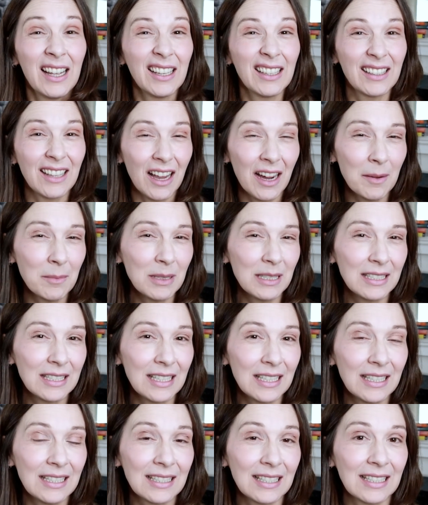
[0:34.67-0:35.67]
Lyme
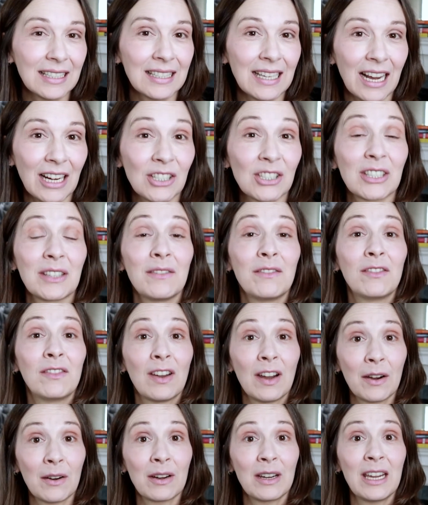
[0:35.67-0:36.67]
disease is actually
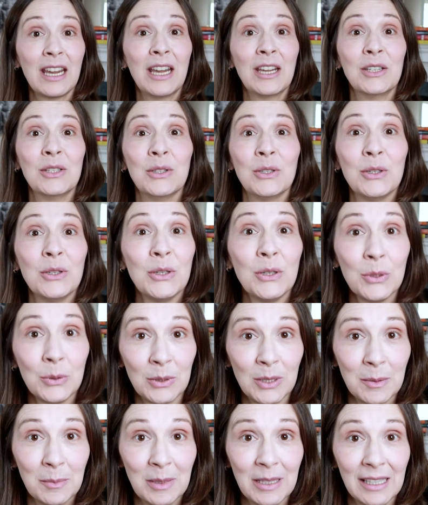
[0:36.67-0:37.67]
very new
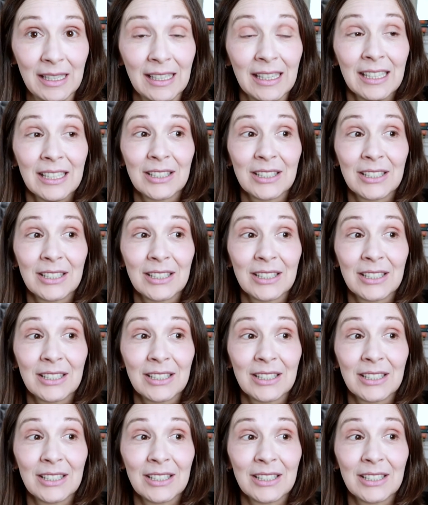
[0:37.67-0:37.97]
to me.